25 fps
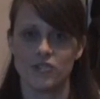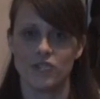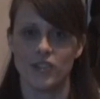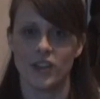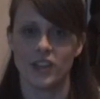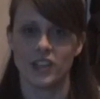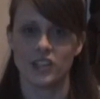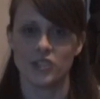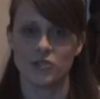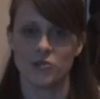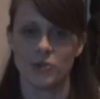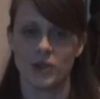
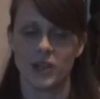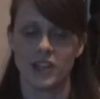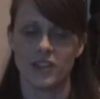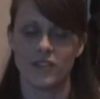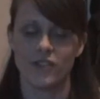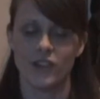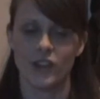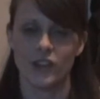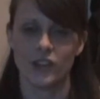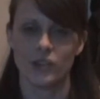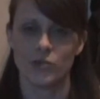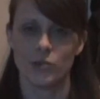strange when he
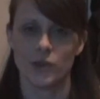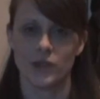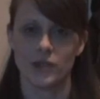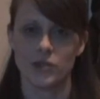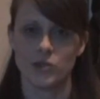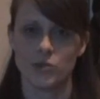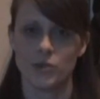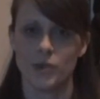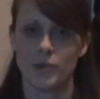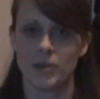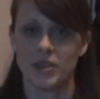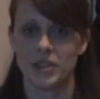first
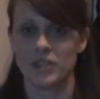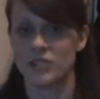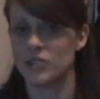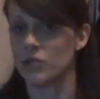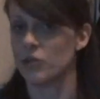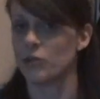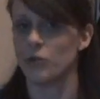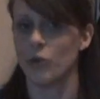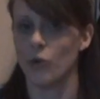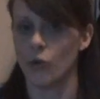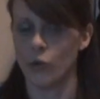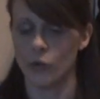went swimming,
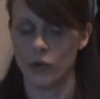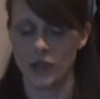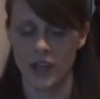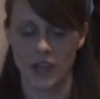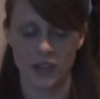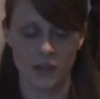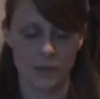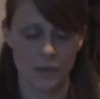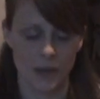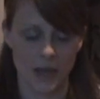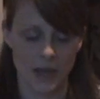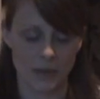until all the
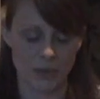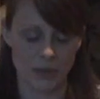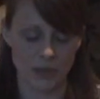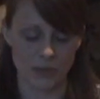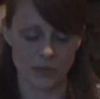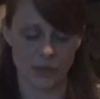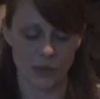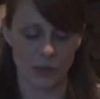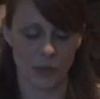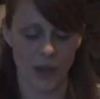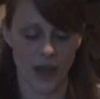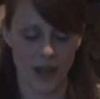other
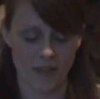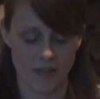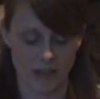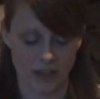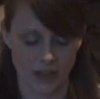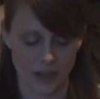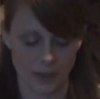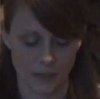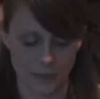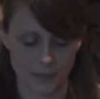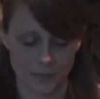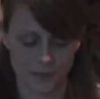babies were
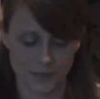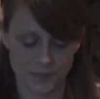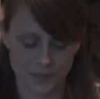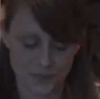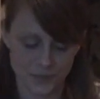wearing them.